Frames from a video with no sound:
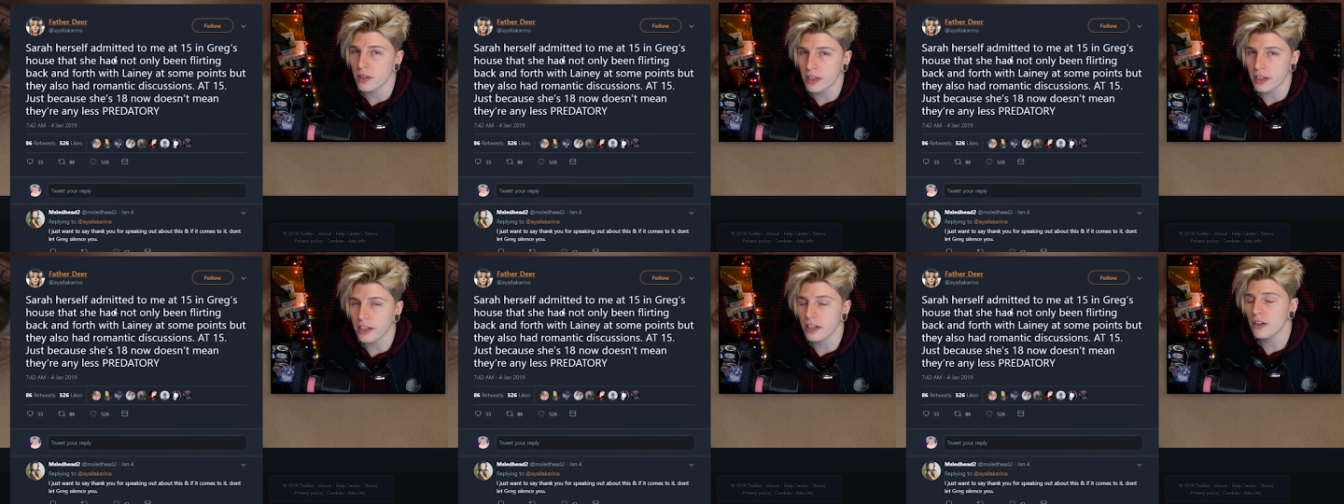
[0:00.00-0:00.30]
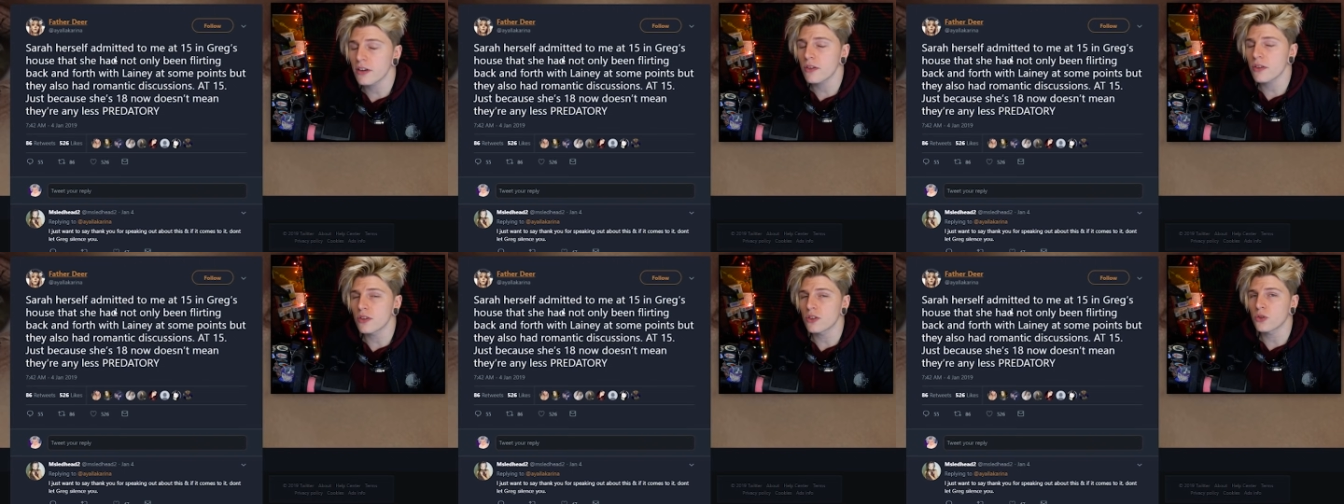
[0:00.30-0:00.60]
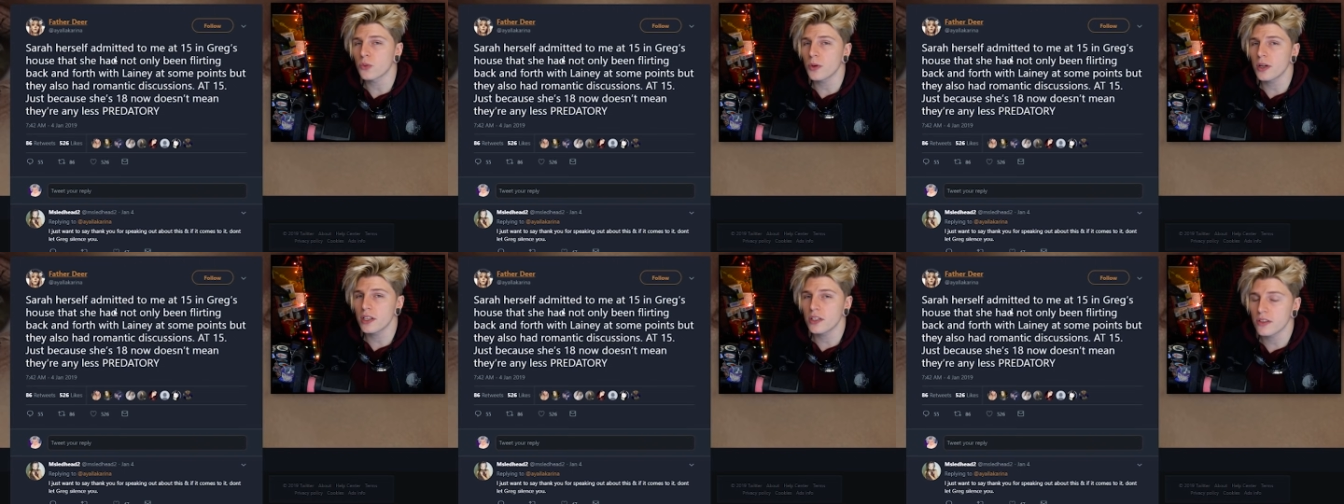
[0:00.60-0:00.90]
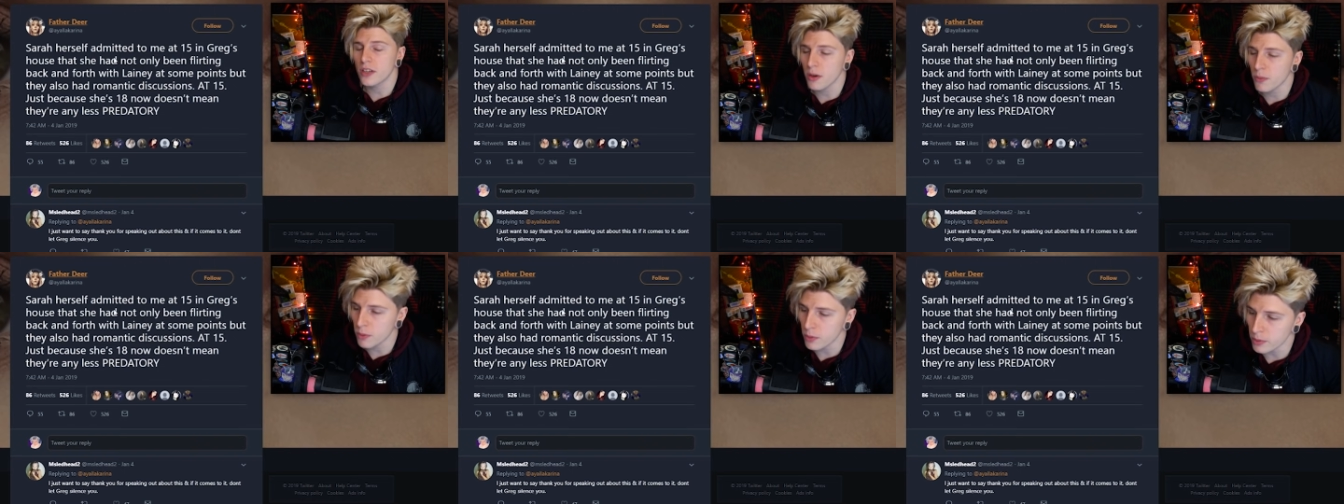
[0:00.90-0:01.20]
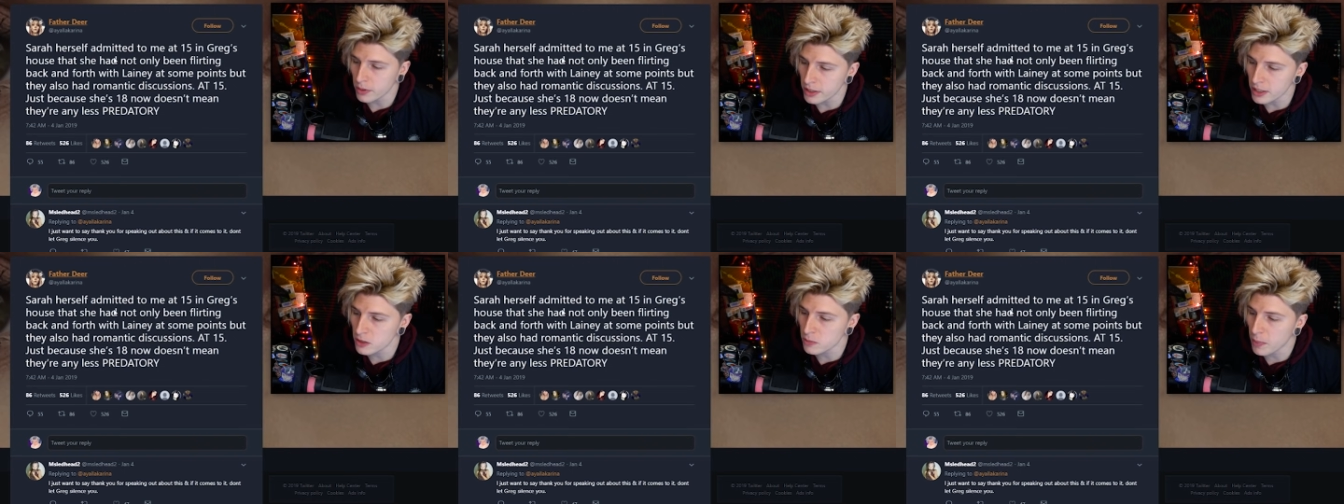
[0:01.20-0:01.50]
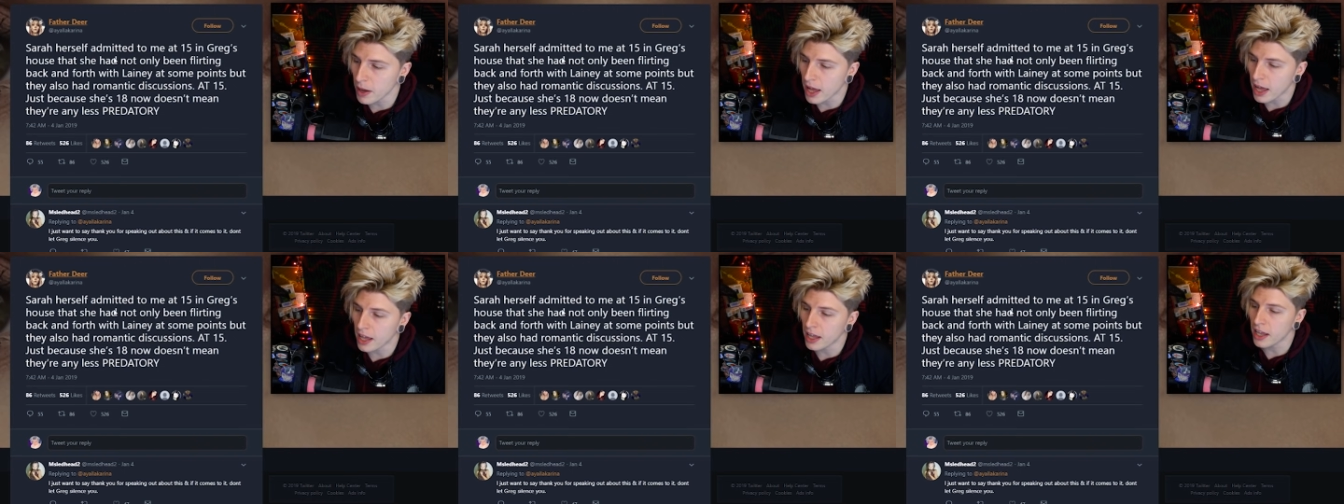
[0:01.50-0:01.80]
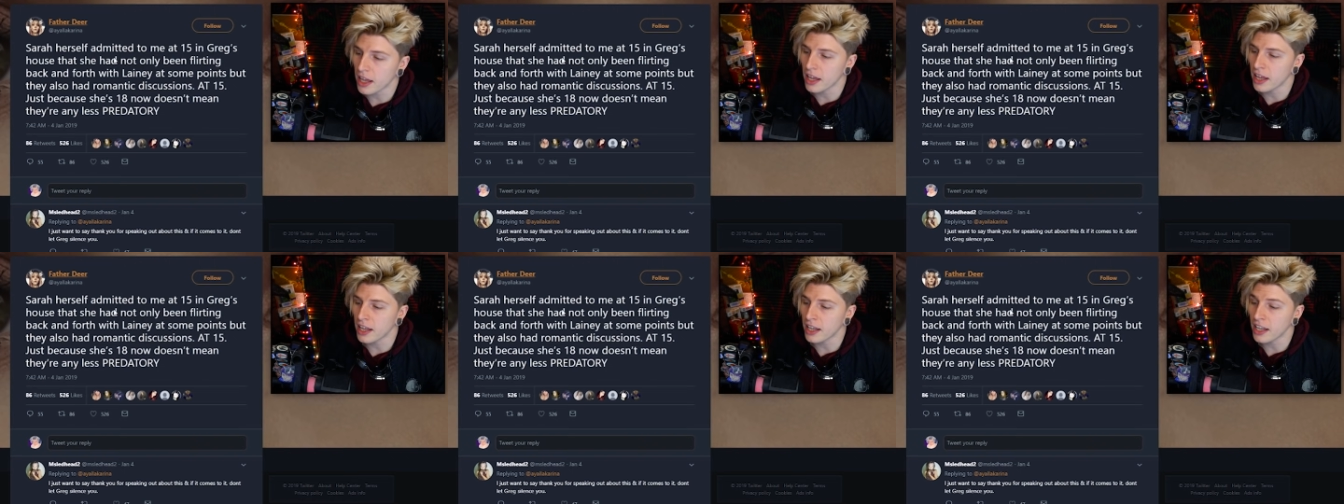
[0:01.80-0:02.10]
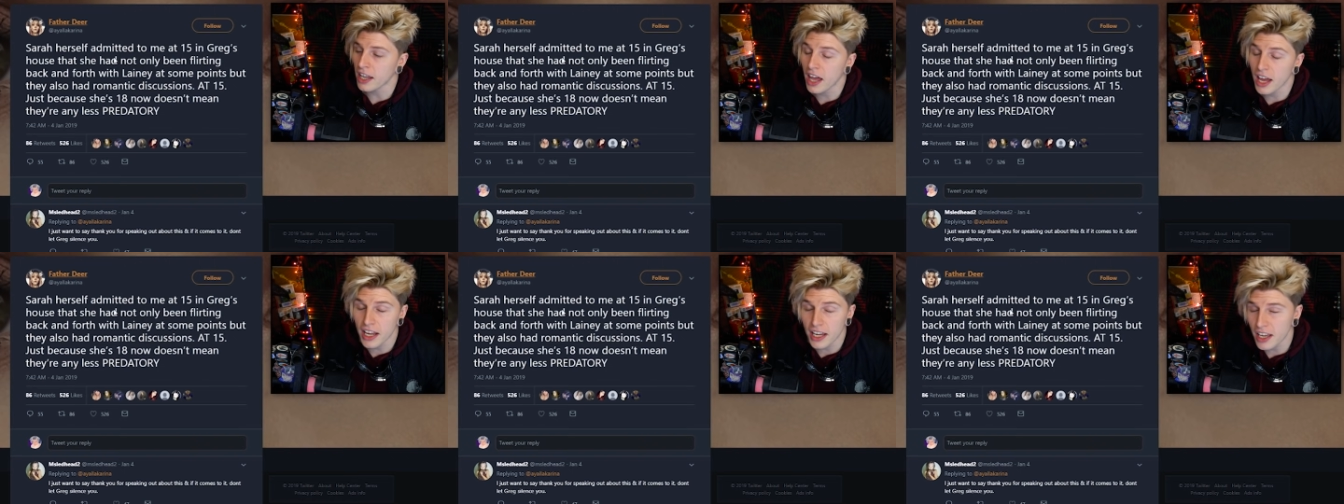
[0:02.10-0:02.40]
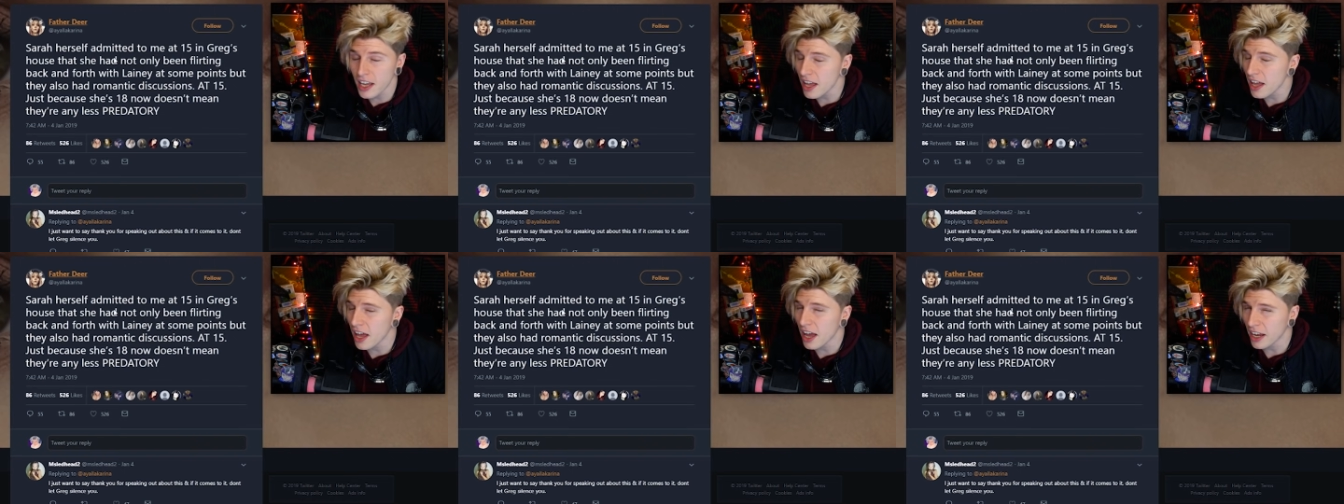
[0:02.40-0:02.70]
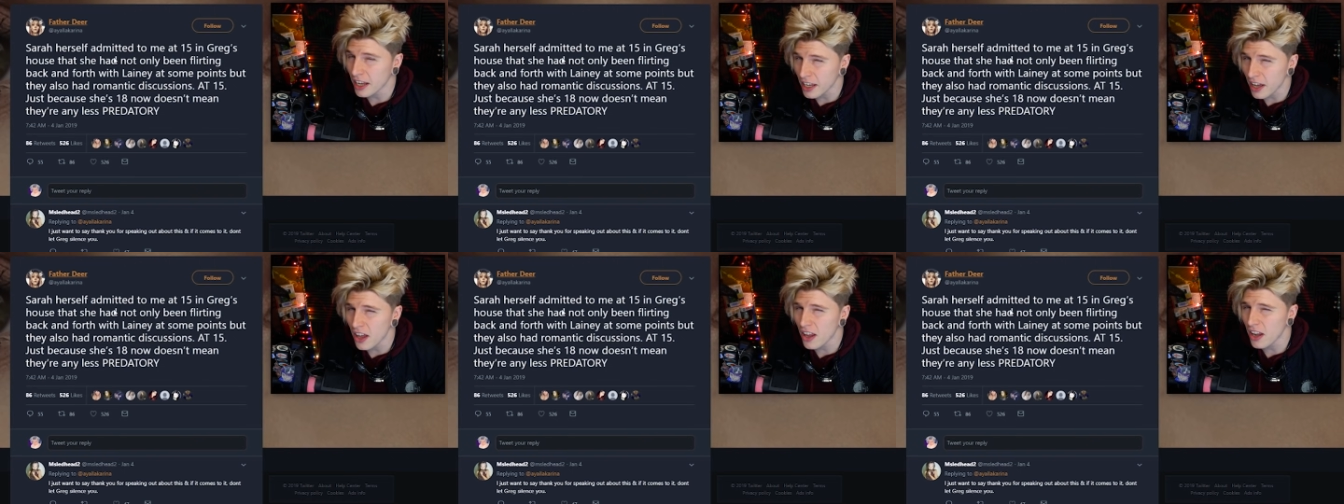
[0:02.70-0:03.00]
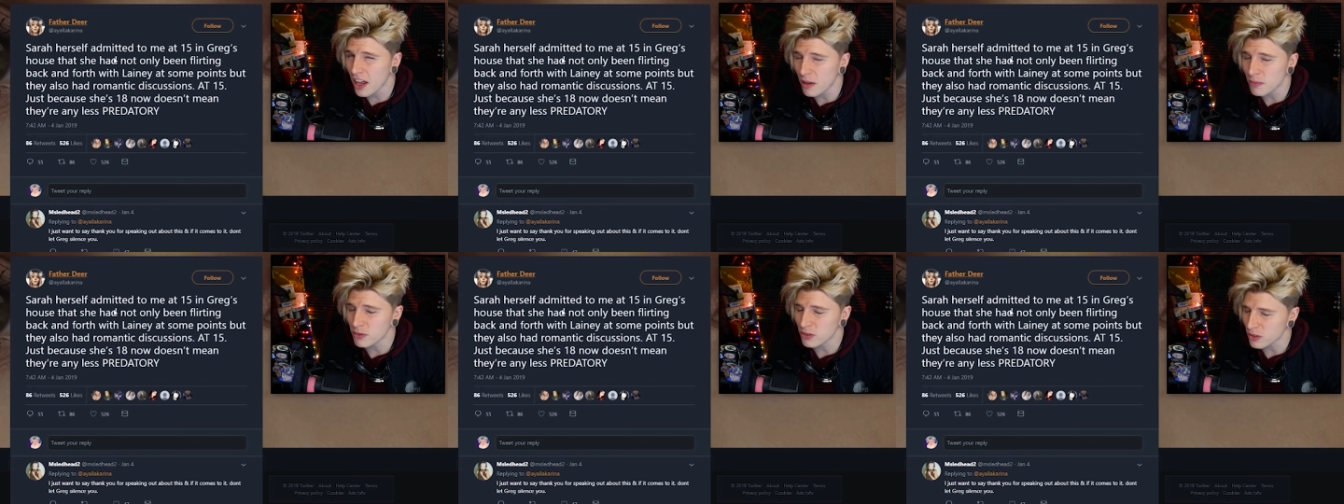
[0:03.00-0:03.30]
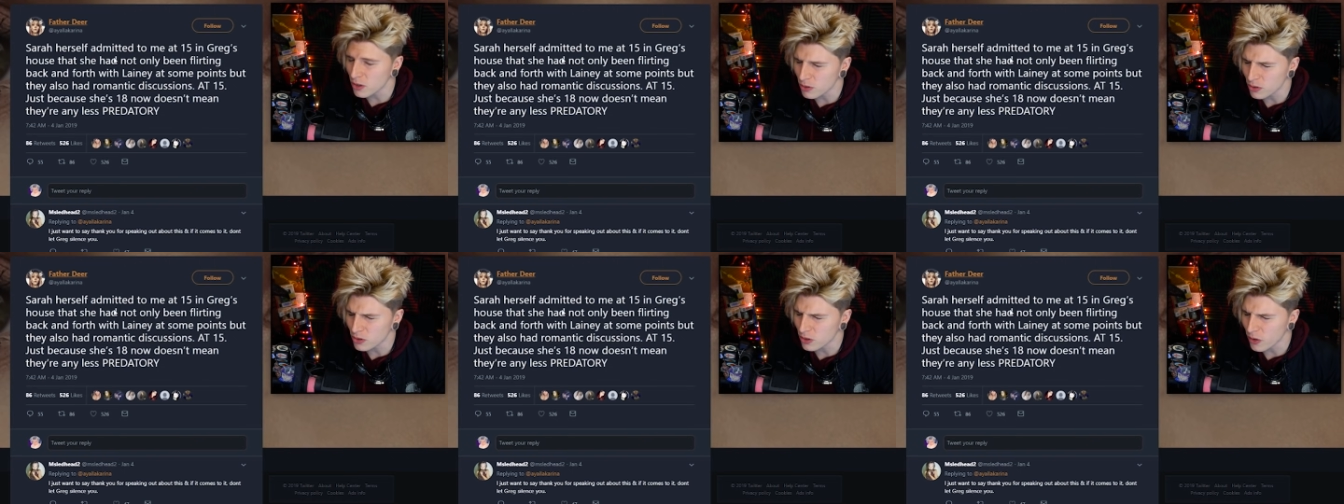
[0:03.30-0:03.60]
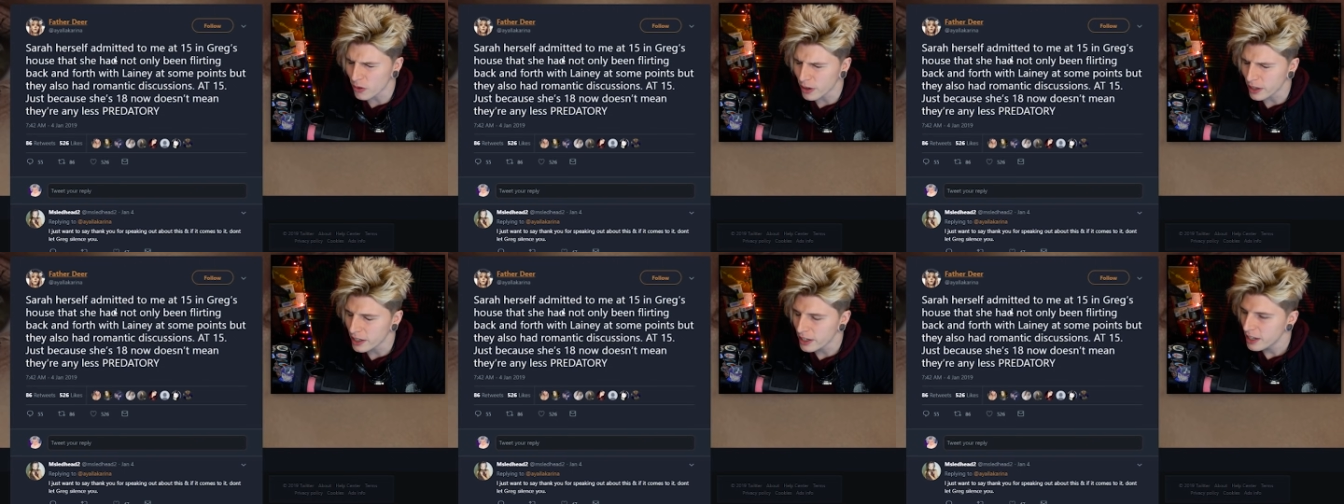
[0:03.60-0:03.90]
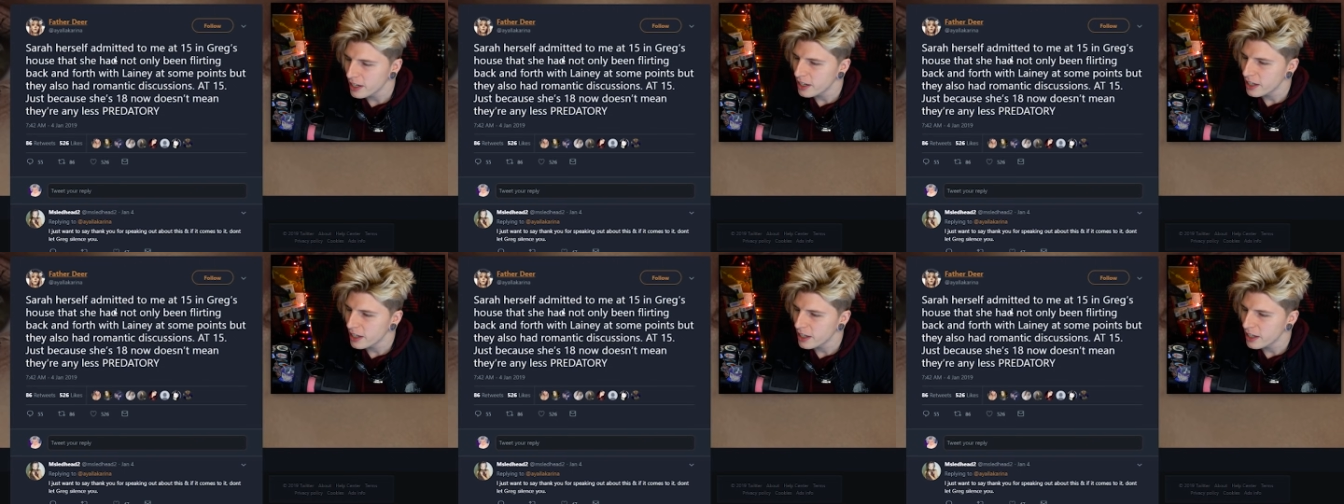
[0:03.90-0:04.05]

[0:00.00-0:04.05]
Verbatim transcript: And here are the tweets that were released by uh, Alaya Ayalla. I'm so sorry.